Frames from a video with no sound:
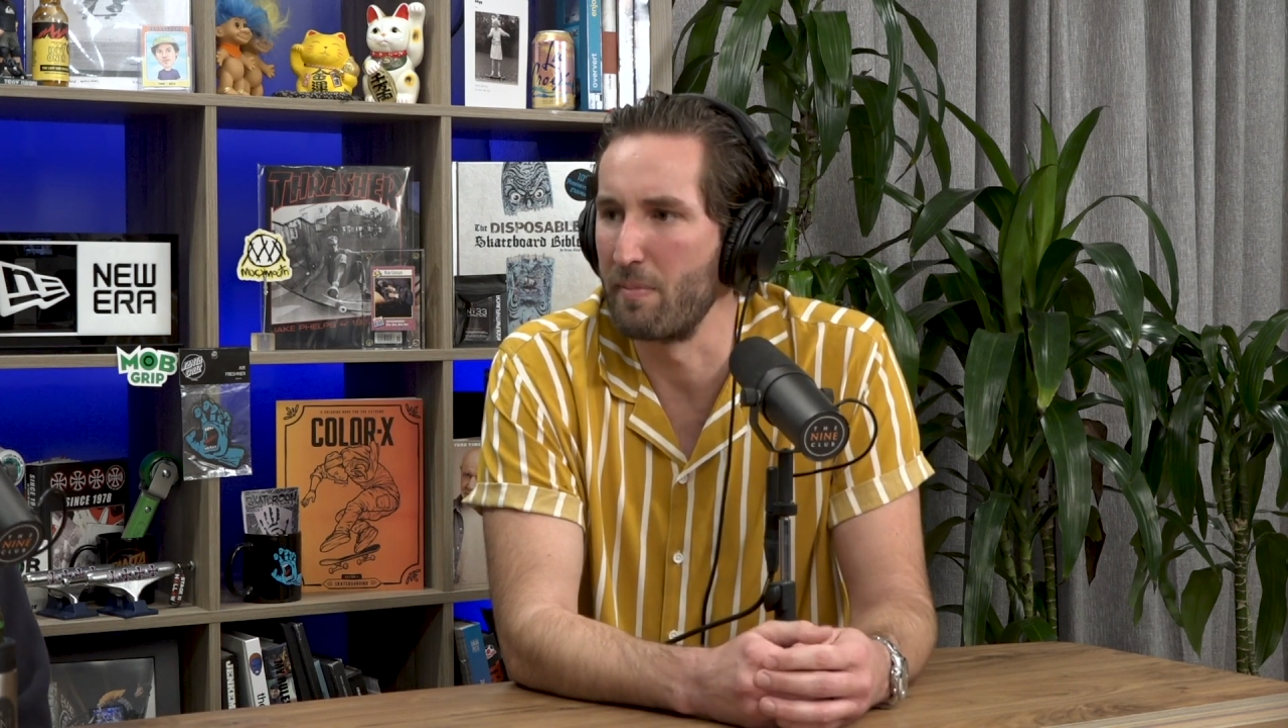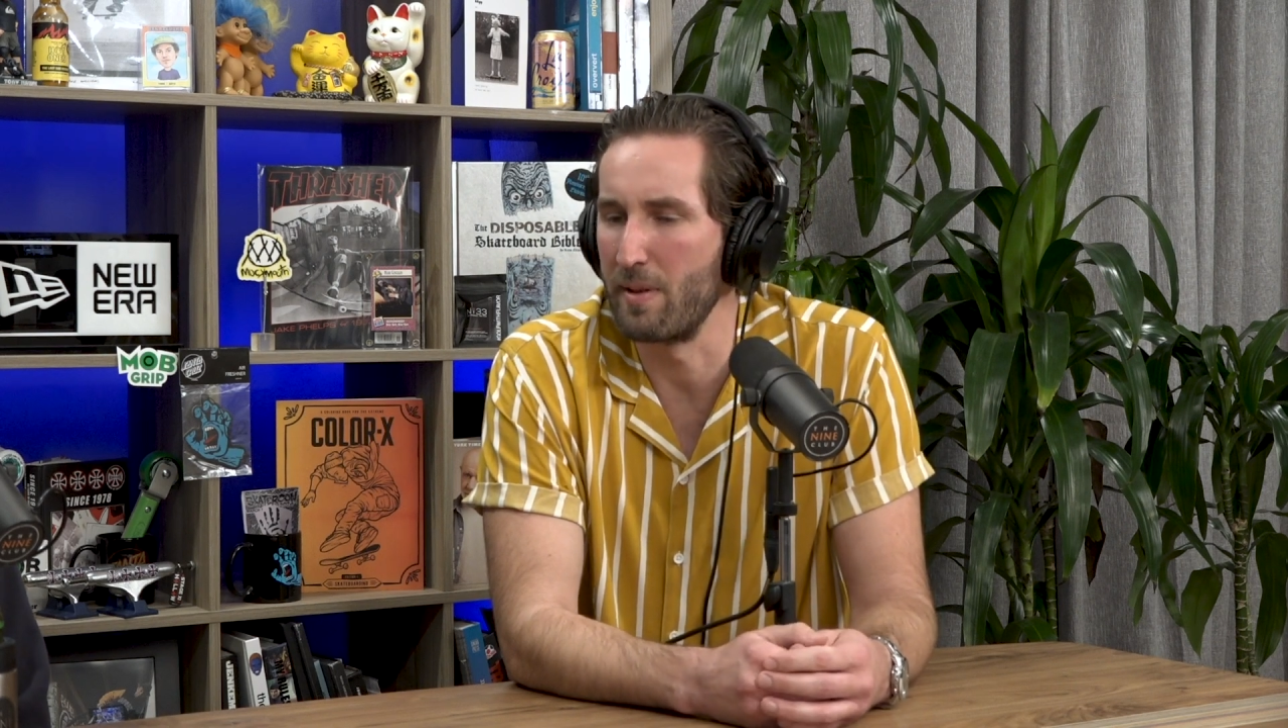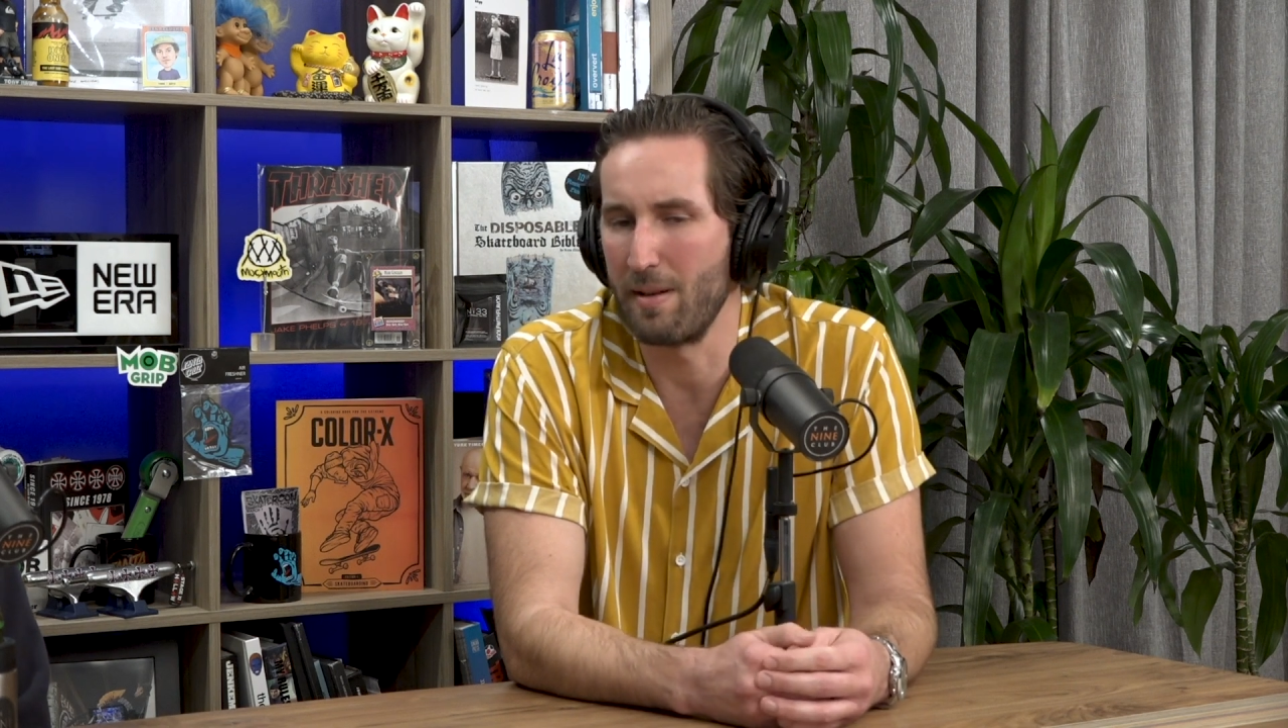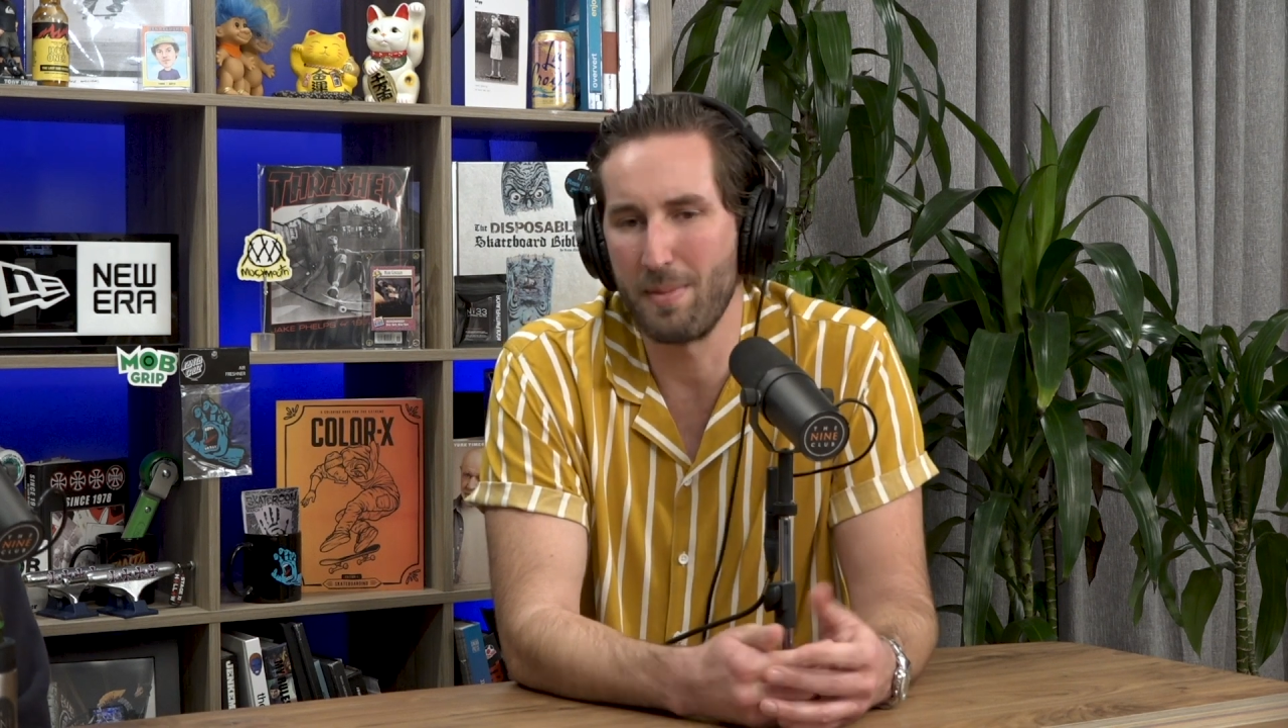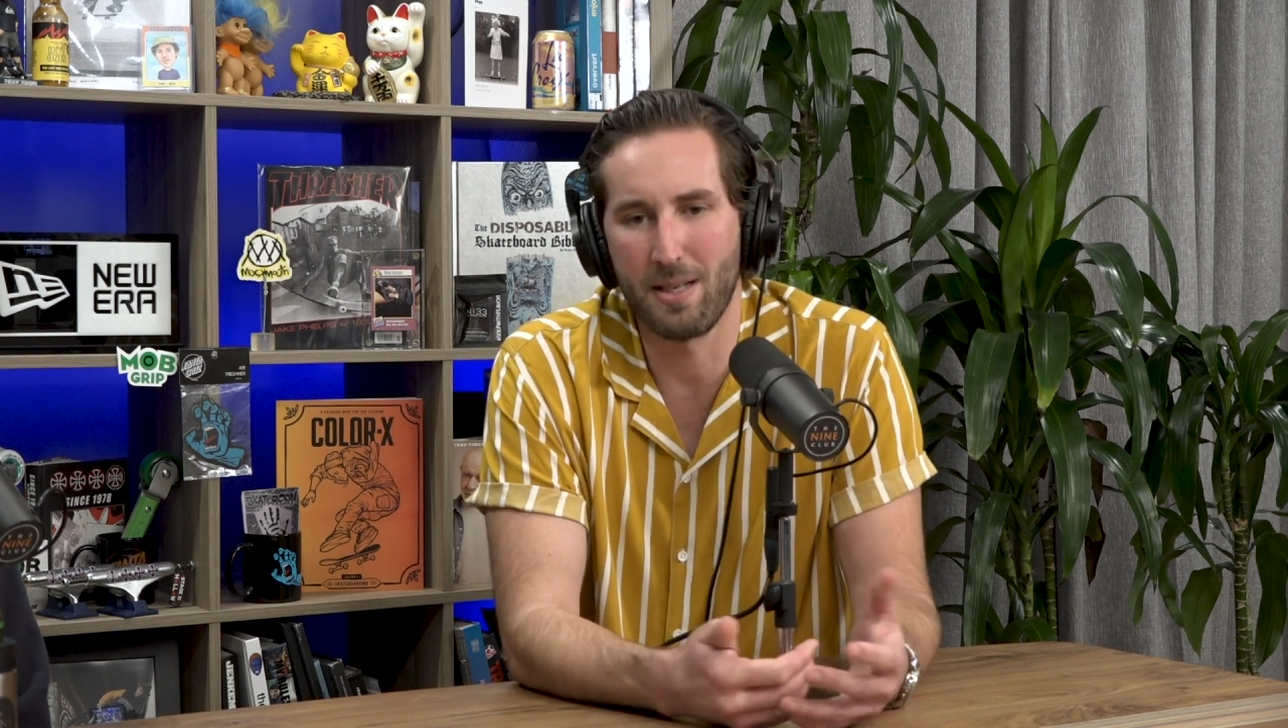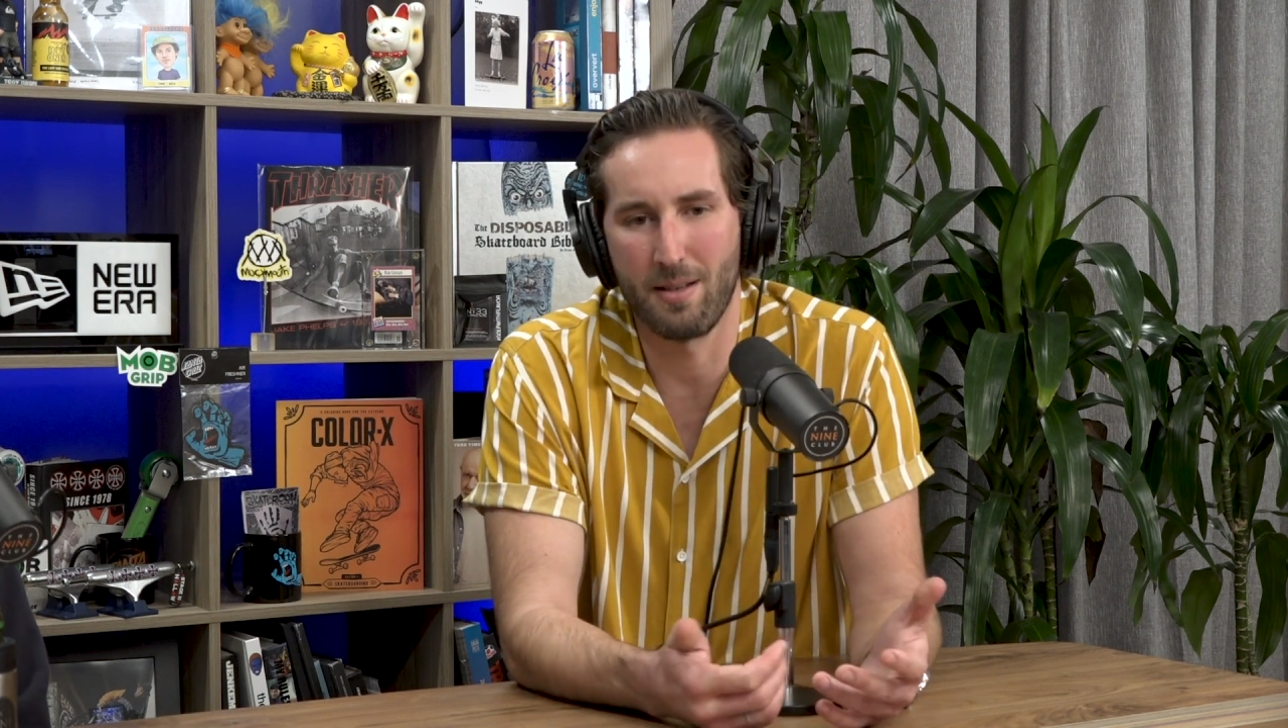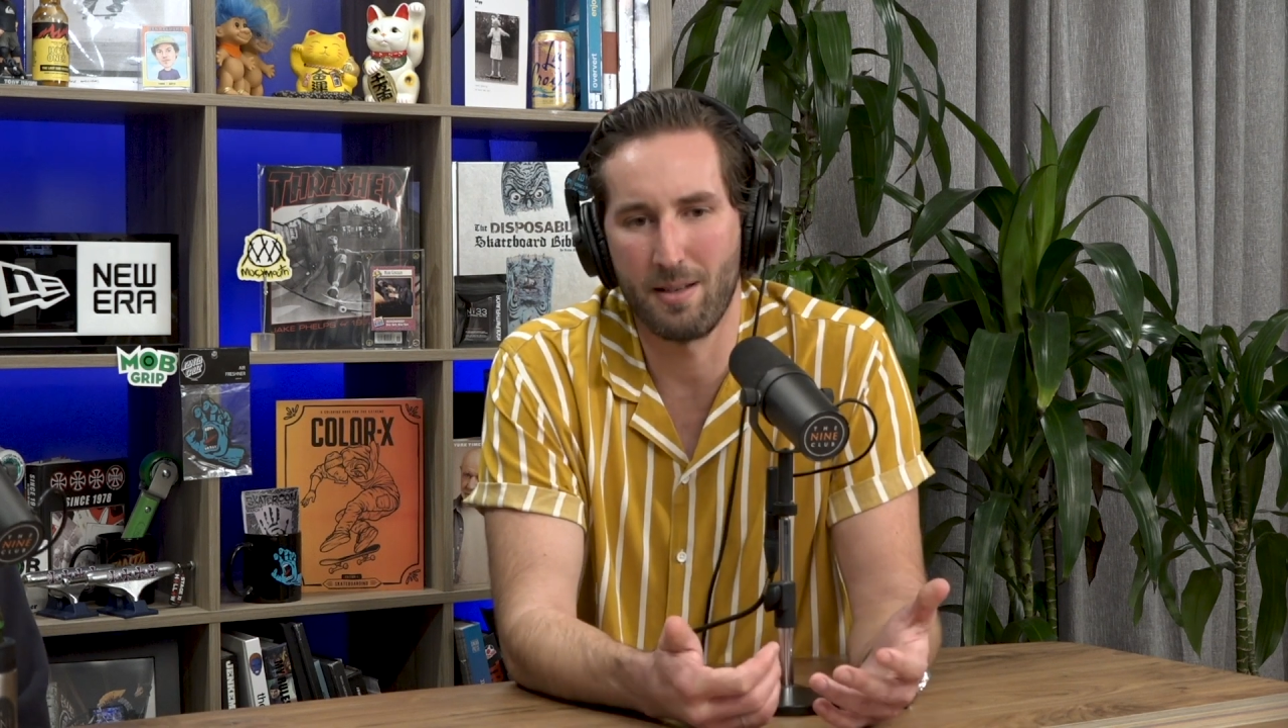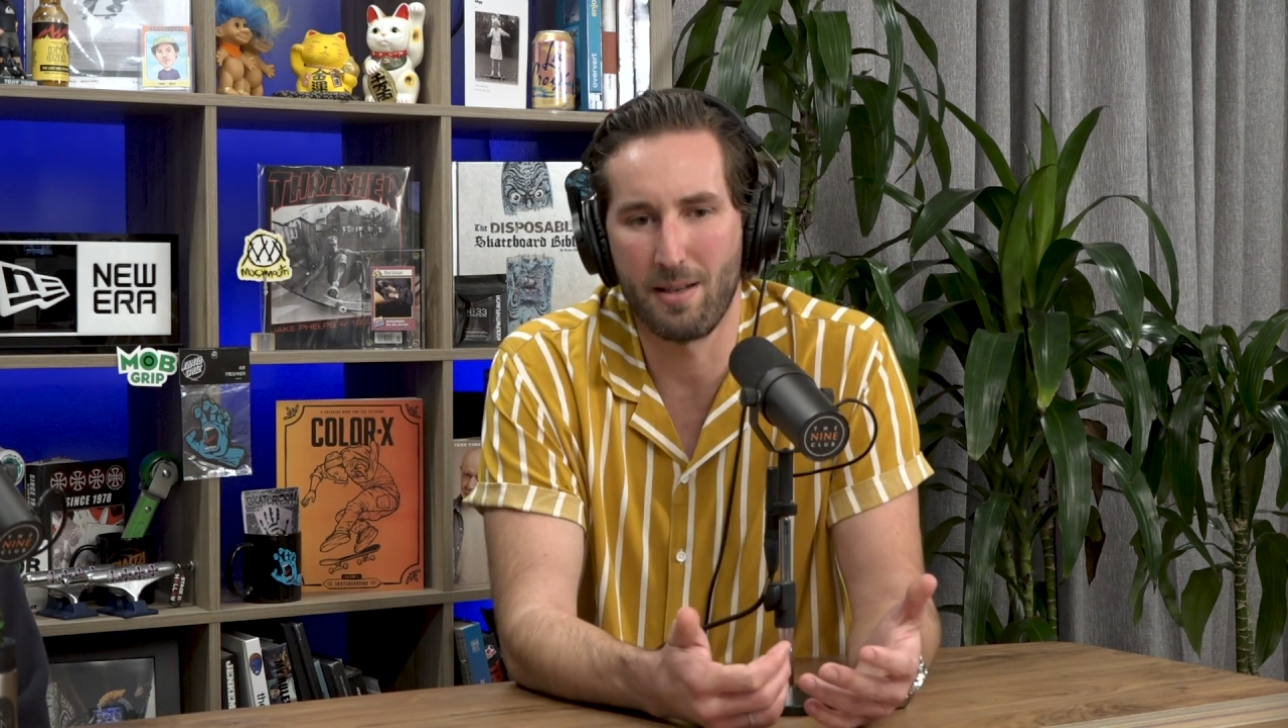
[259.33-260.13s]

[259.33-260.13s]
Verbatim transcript: I mean,